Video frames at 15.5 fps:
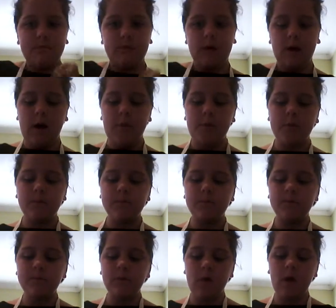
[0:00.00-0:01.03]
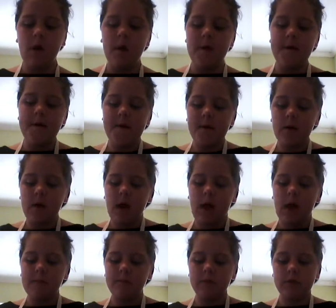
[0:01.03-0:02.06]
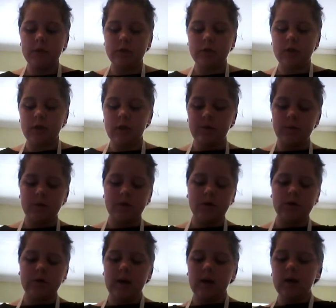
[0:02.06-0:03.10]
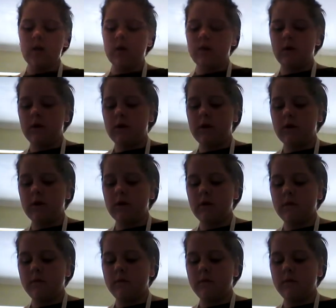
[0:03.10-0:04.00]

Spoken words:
Yep. And we're just going to put that on there